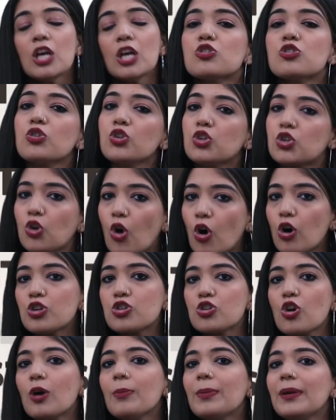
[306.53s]
So your
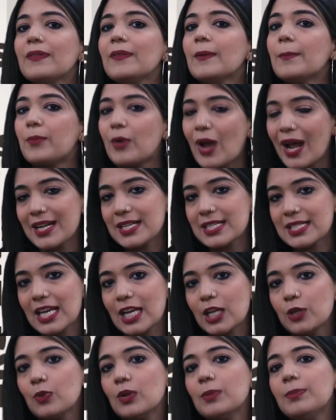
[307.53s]
job in the brand
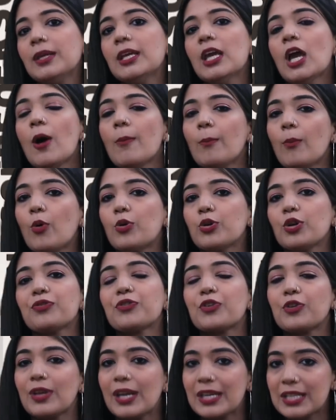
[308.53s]
side will be more
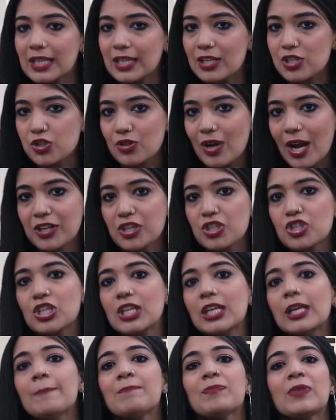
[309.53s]
of creating a
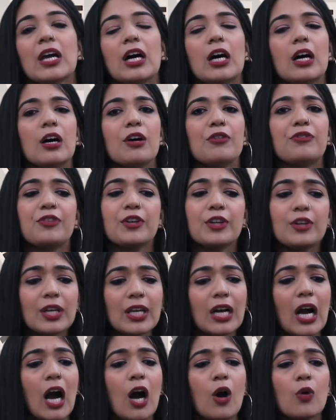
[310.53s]
strategy,
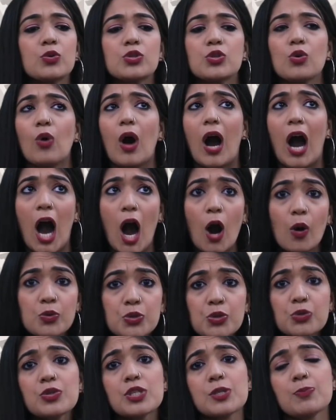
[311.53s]
figuring out how
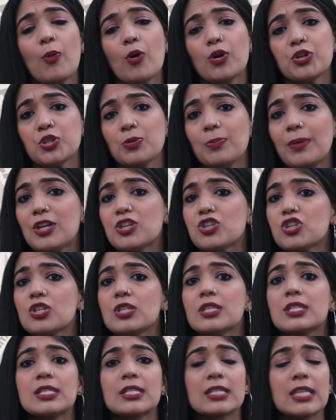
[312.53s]
to respond to
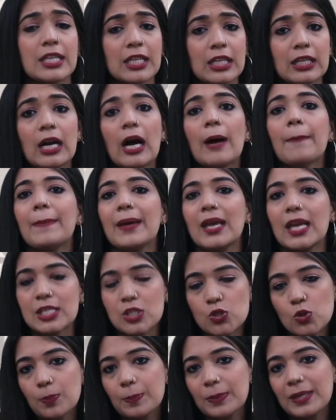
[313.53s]
mentions, setting up
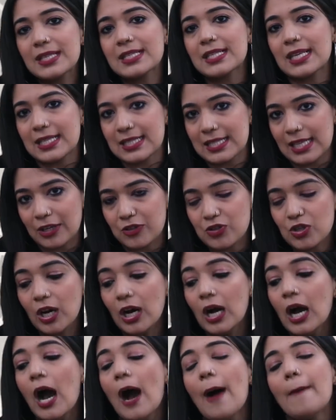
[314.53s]
SOPs, etc.
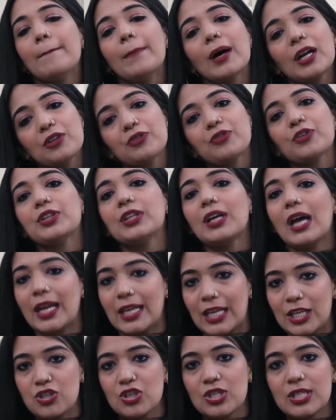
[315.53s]
But for the
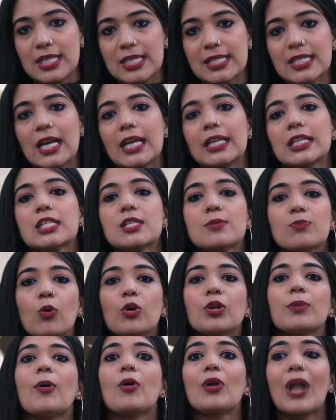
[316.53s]
agency side, it's
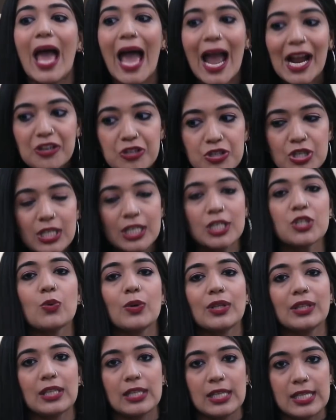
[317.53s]
more about actually
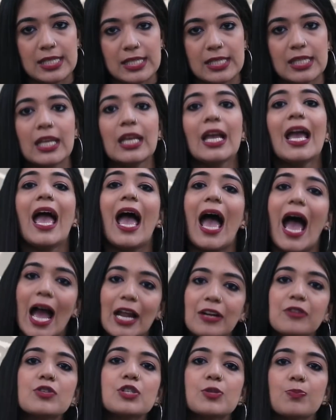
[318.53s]
doing the listening
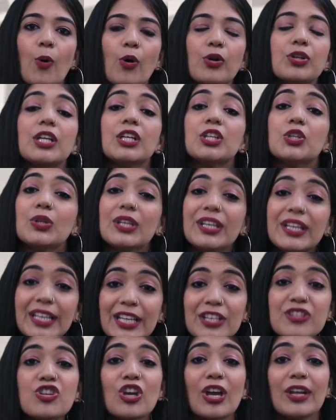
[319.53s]
and responding to
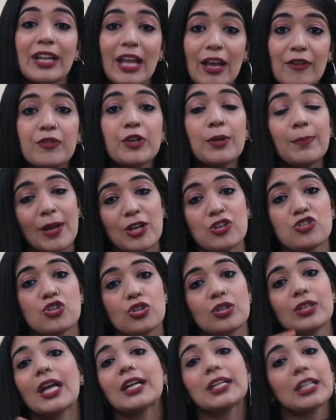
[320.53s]
each and every
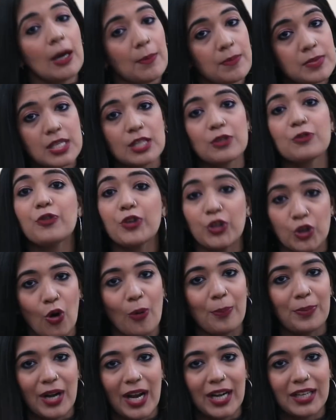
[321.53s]
mention that comes in for
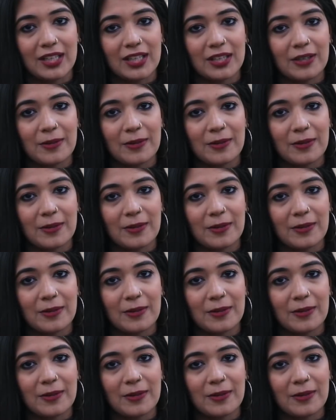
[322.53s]
your brand.